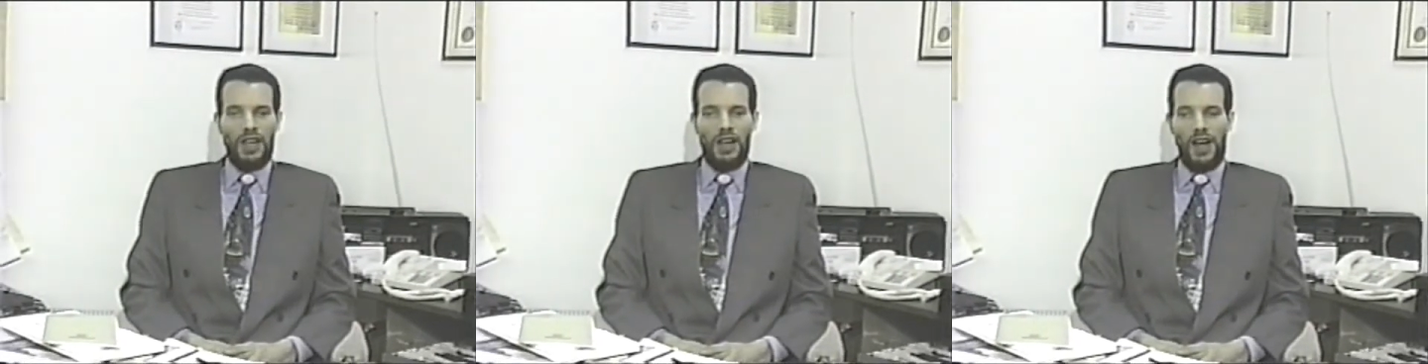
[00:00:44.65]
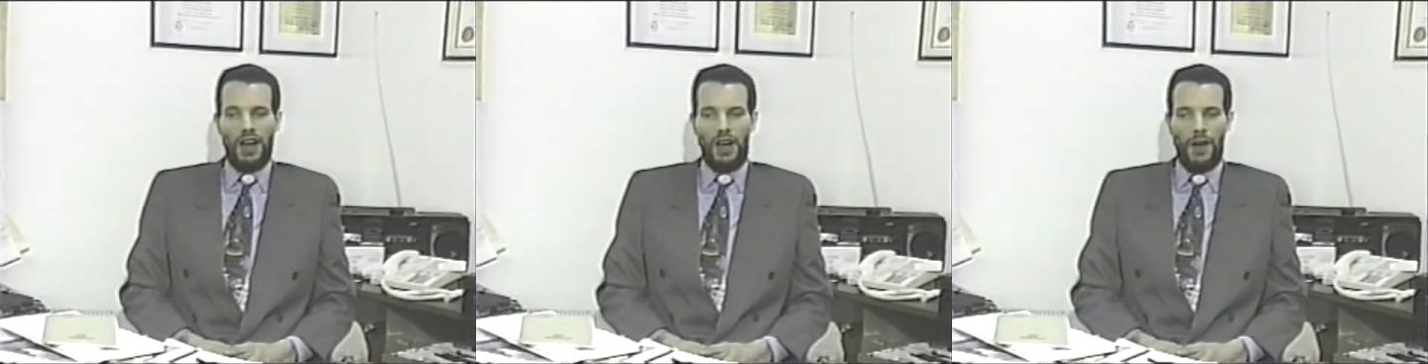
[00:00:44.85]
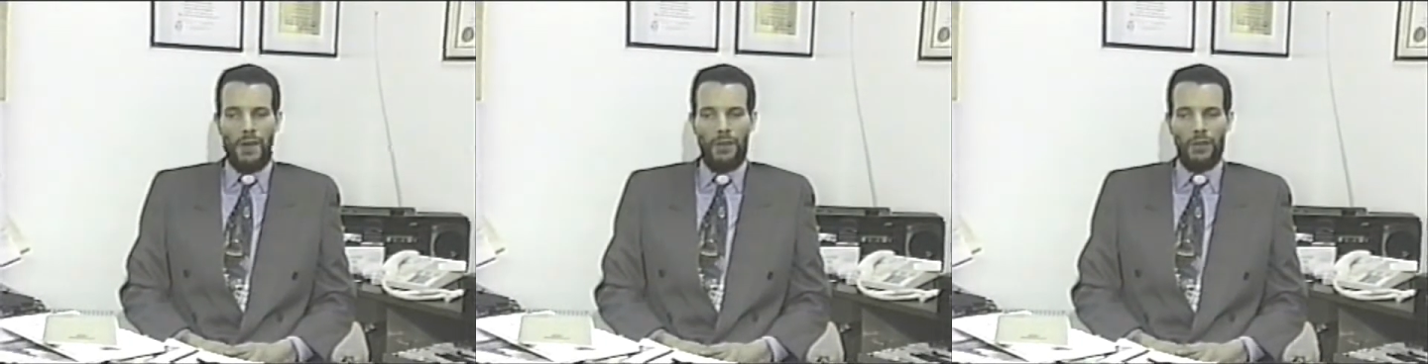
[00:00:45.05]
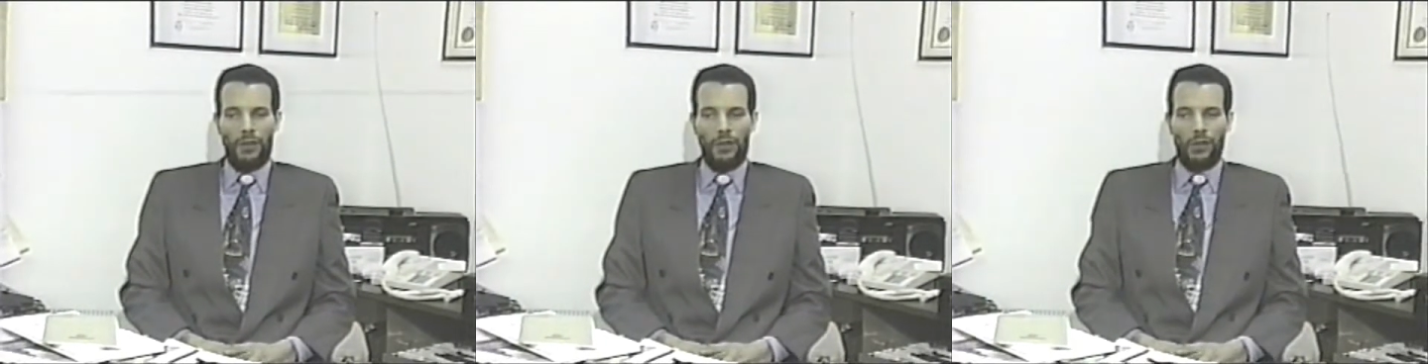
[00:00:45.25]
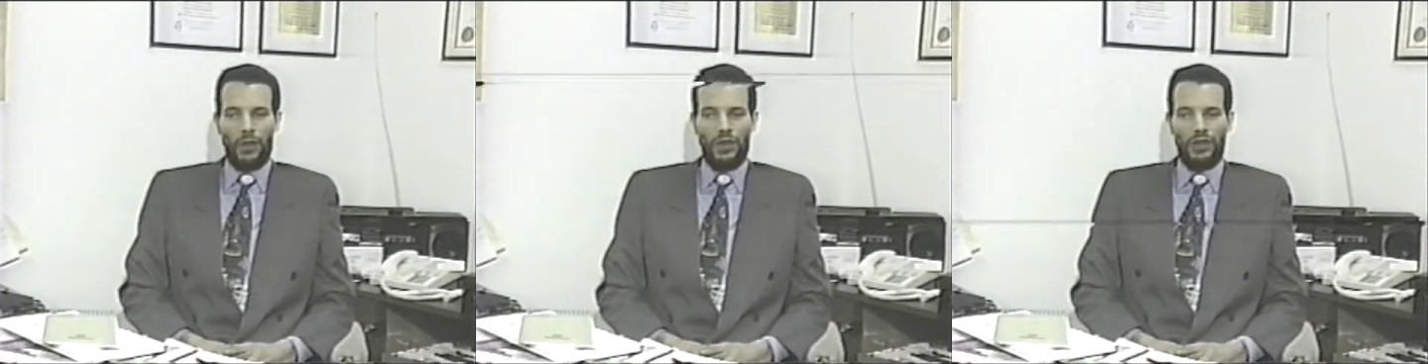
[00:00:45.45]
um,
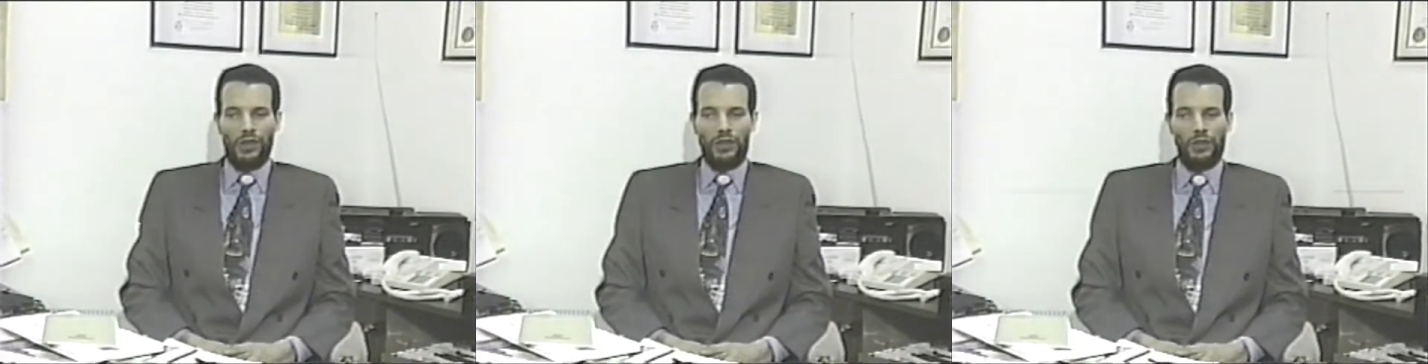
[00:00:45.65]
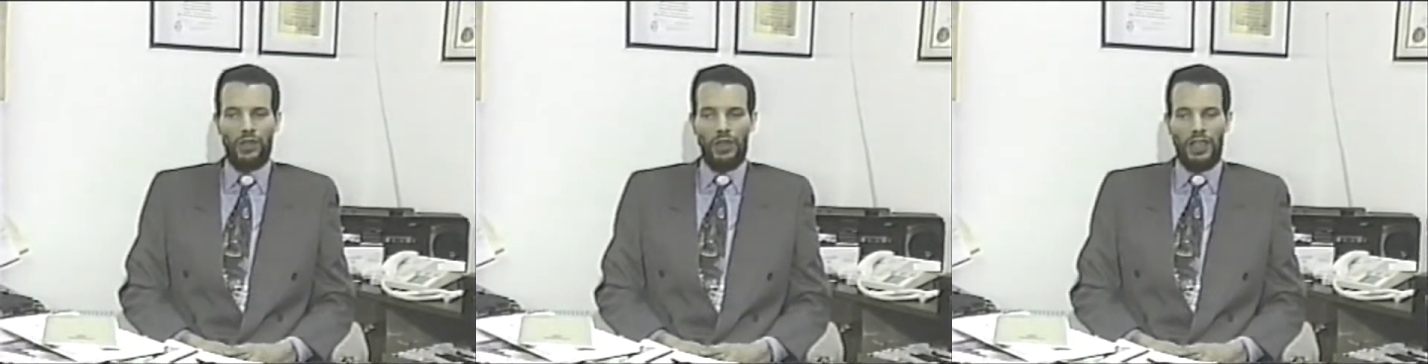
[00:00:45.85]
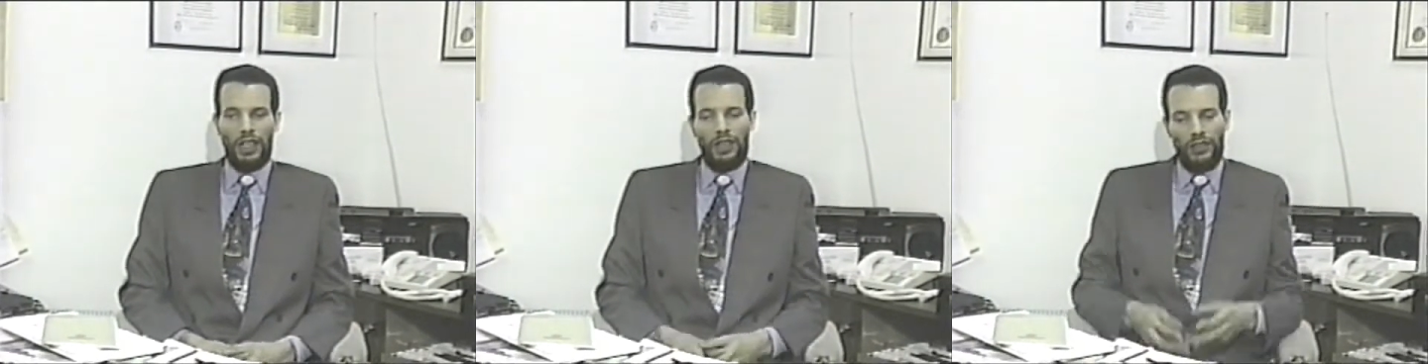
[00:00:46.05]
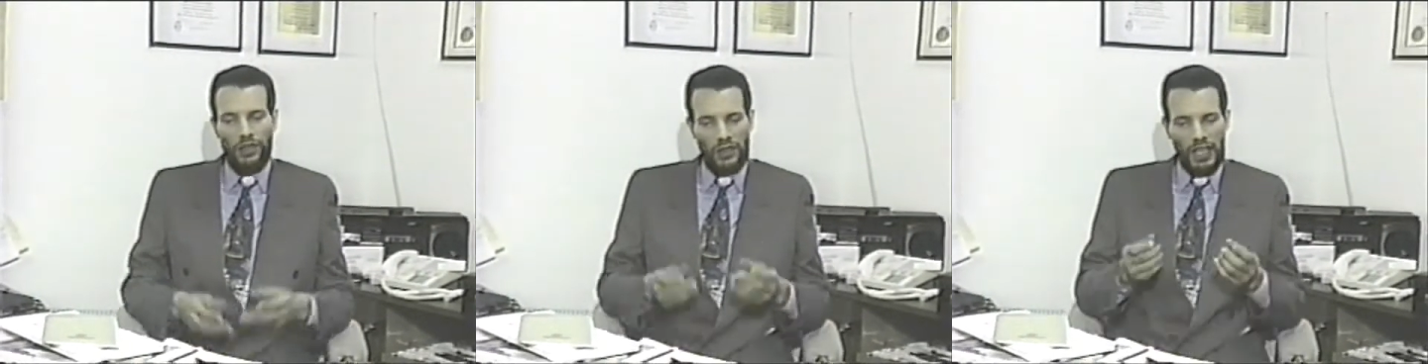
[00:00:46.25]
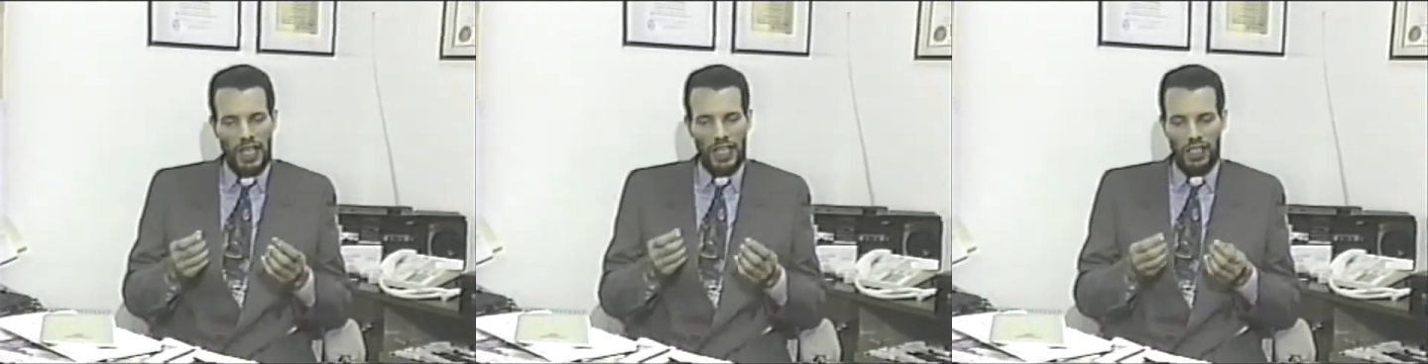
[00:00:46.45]
we're look if
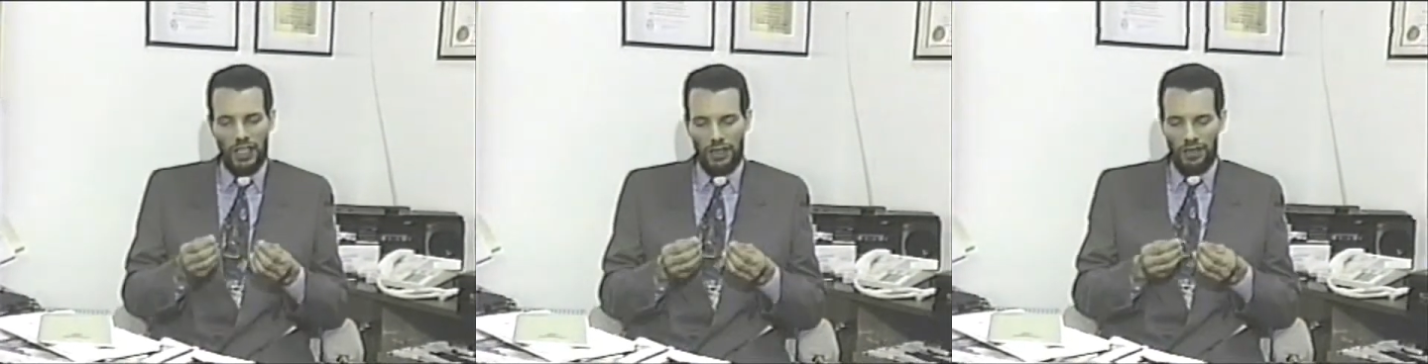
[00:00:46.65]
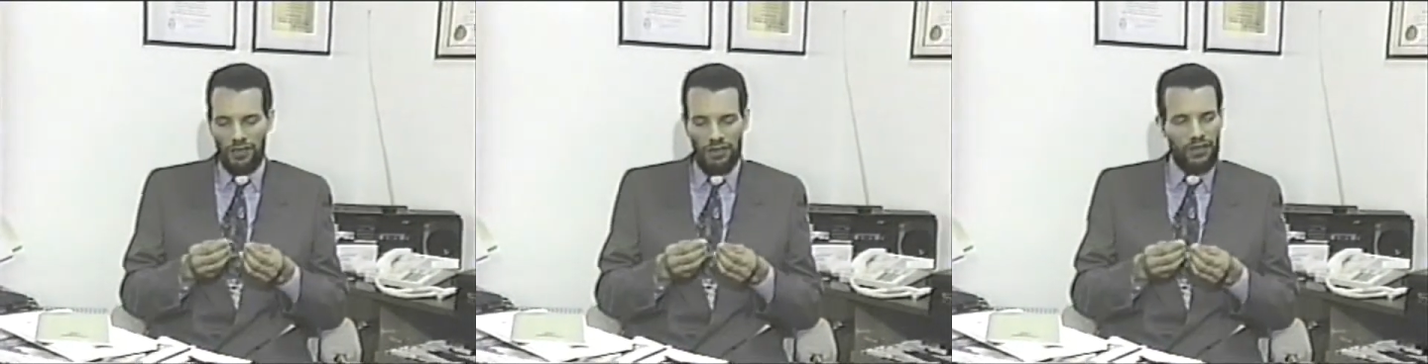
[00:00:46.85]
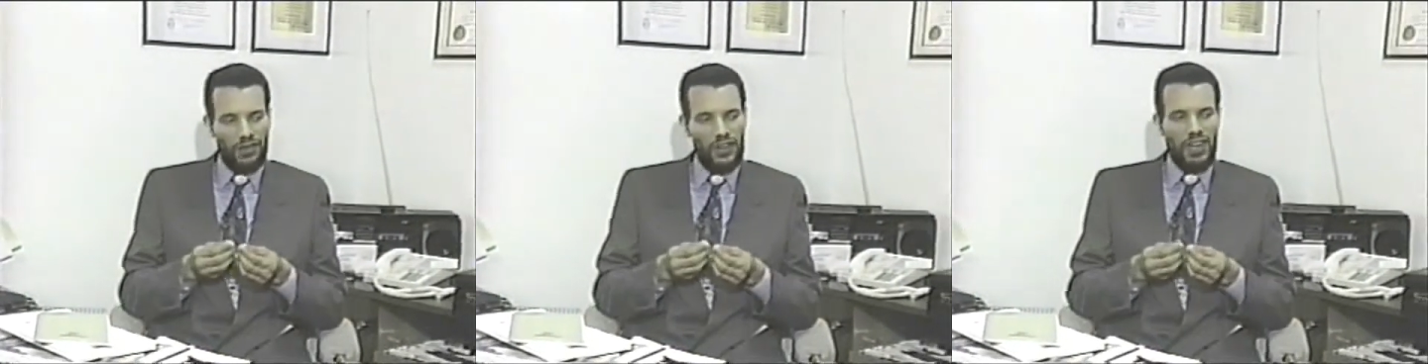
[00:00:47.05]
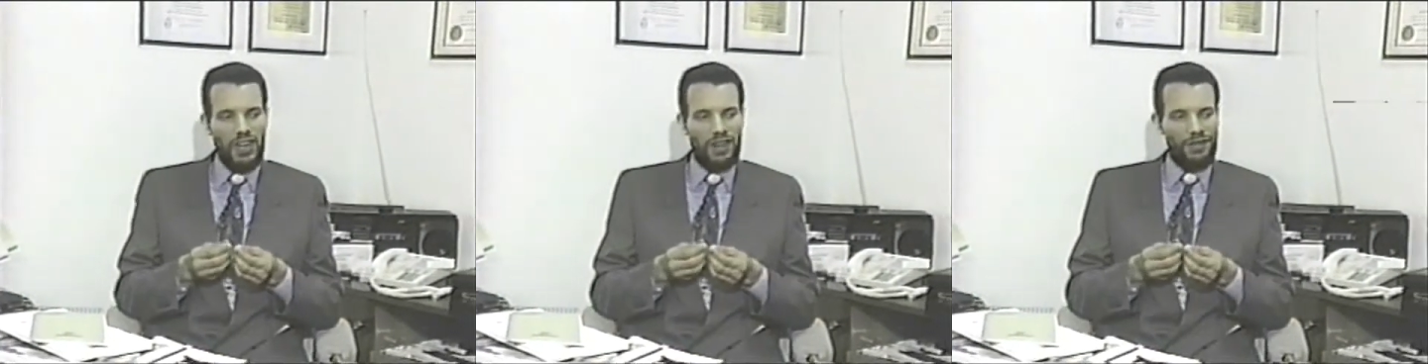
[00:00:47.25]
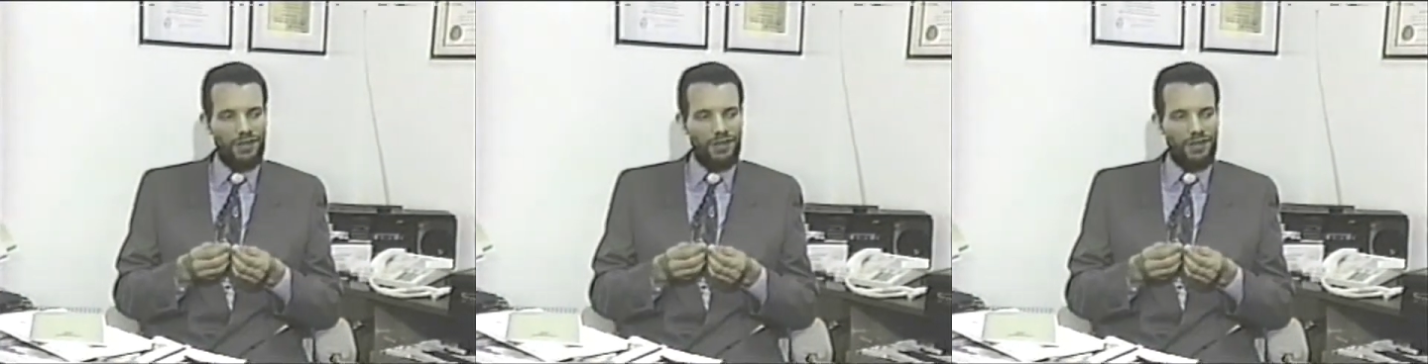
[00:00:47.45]
you take it in a very,